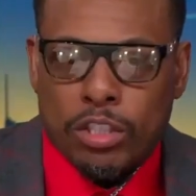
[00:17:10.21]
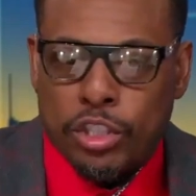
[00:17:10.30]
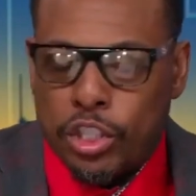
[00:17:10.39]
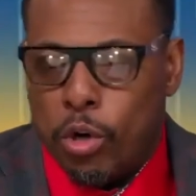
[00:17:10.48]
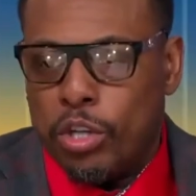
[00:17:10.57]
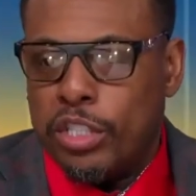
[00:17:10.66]

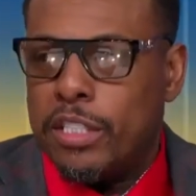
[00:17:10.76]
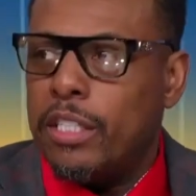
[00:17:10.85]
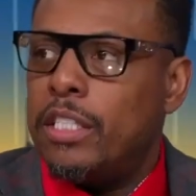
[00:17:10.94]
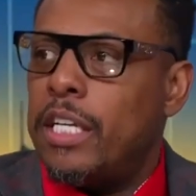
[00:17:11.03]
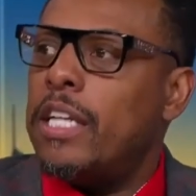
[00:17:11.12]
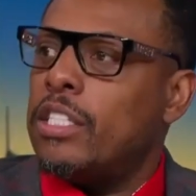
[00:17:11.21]
shoulders to the
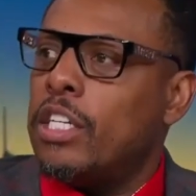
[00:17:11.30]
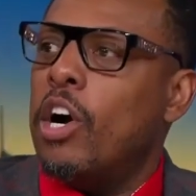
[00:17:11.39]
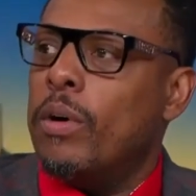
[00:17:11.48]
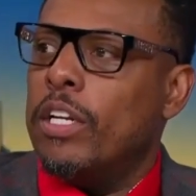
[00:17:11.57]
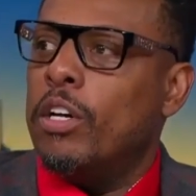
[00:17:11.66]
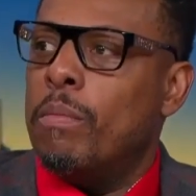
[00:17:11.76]
chest go a
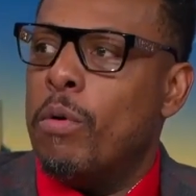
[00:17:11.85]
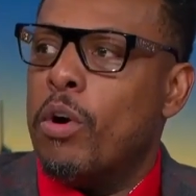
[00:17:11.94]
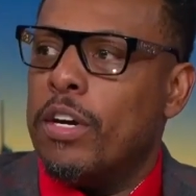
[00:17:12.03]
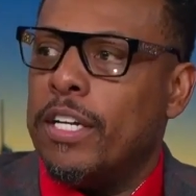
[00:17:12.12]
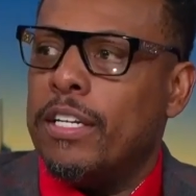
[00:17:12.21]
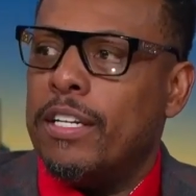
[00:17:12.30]
little more
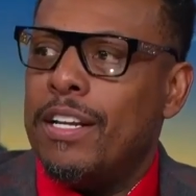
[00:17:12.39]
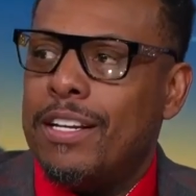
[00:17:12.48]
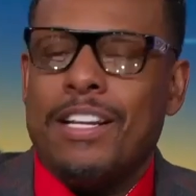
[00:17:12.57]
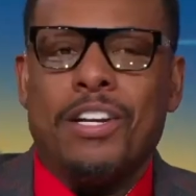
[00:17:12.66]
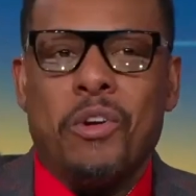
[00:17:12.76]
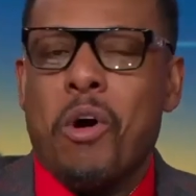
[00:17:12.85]
than
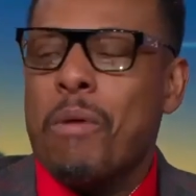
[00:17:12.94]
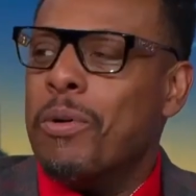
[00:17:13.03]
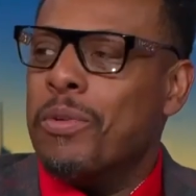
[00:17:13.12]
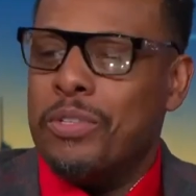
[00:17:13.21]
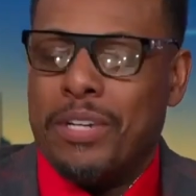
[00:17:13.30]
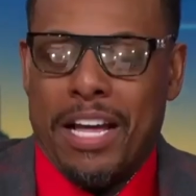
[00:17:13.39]
than normal
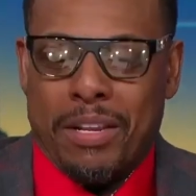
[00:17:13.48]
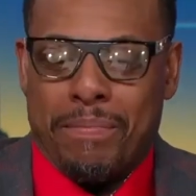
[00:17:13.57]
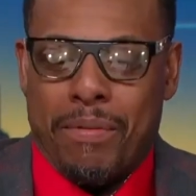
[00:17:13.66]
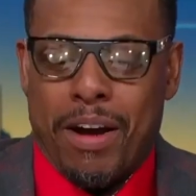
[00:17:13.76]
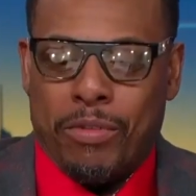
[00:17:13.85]
when you got LeBron.